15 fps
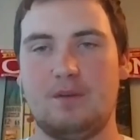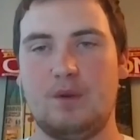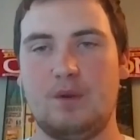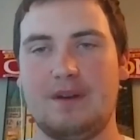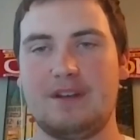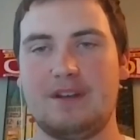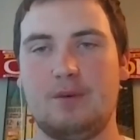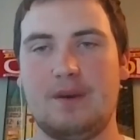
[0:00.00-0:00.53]
we
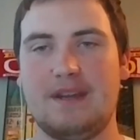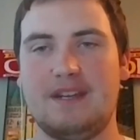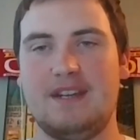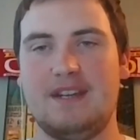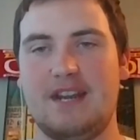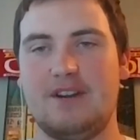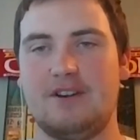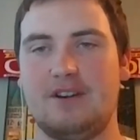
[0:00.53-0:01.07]
went quite
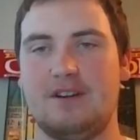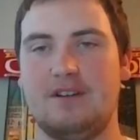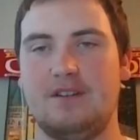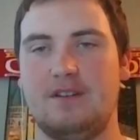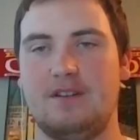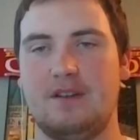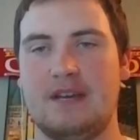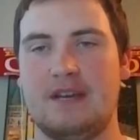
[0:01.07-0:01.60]
near
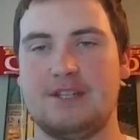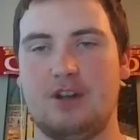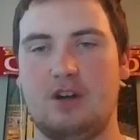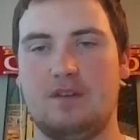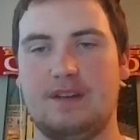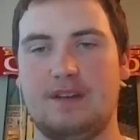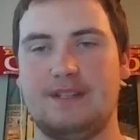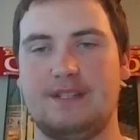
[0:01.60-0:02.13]
his
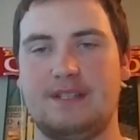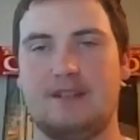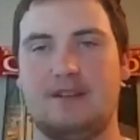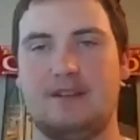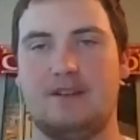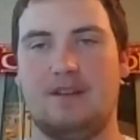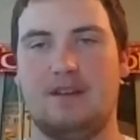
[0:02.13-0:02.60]
office,